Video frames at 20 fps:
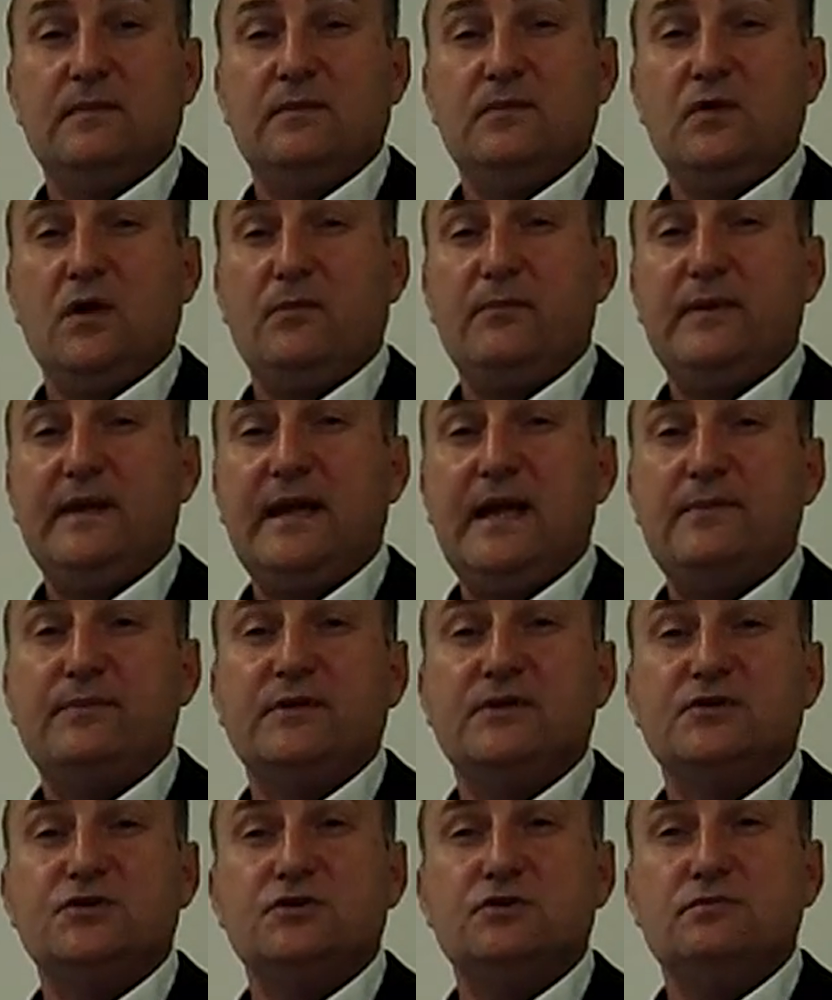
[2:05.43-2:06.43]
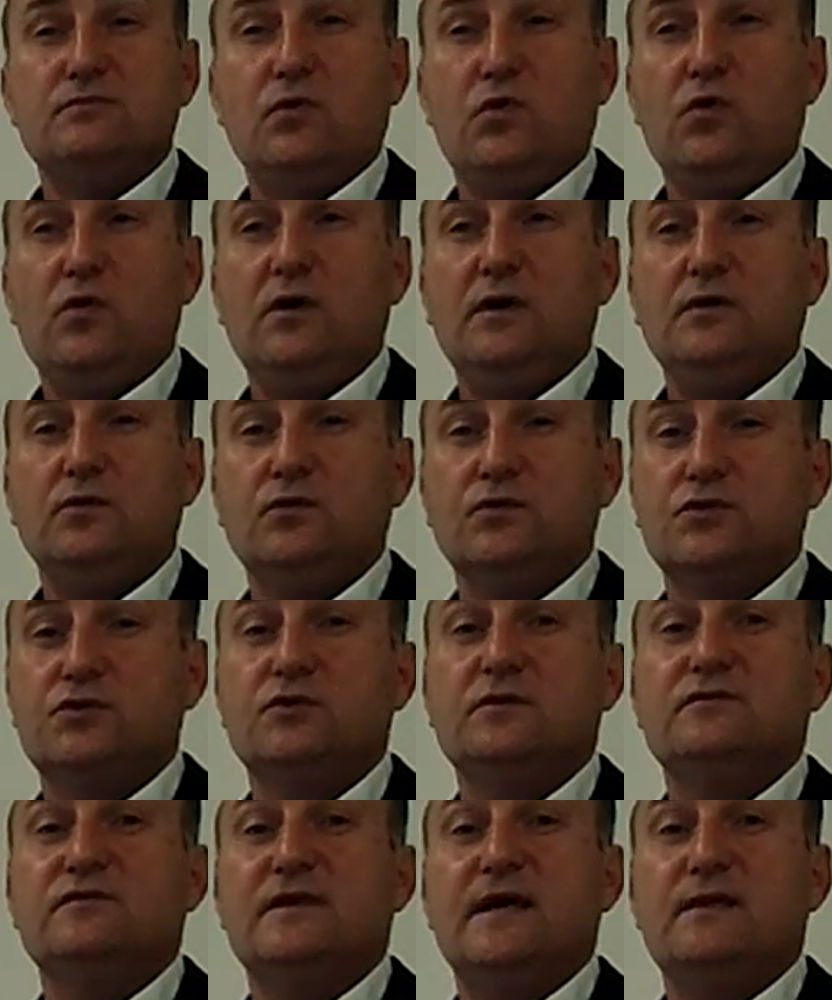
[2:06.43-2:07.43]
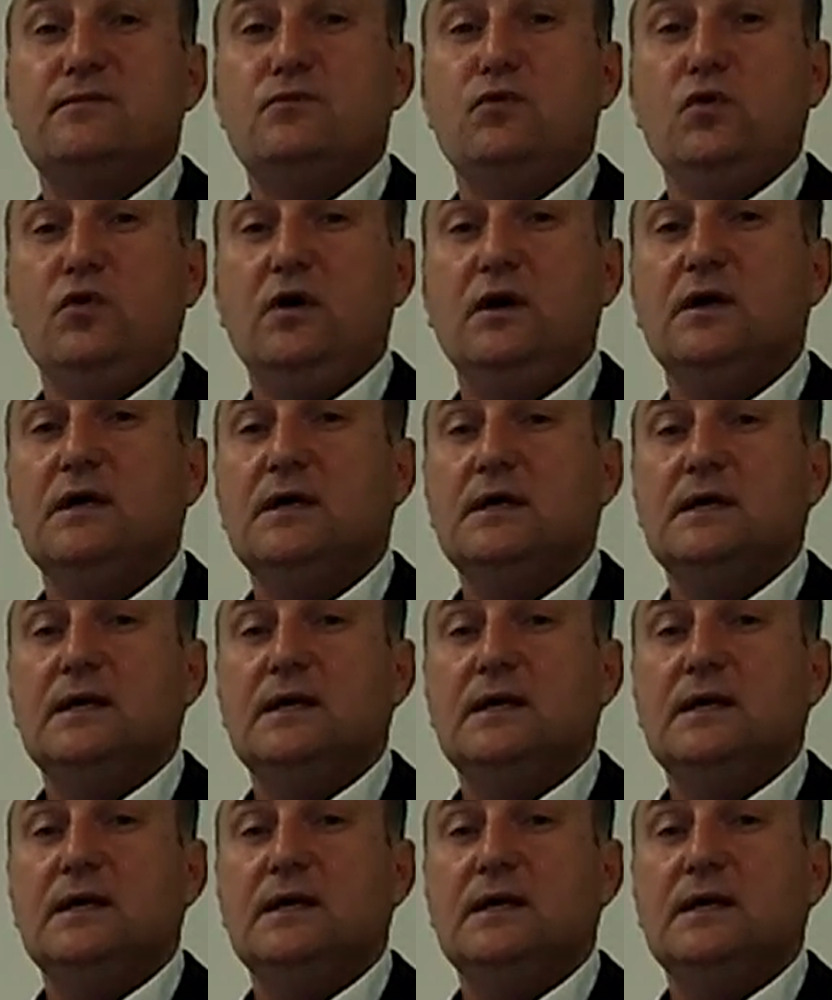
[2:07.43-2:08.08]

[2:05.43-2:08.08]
not being able to do more or should have done more,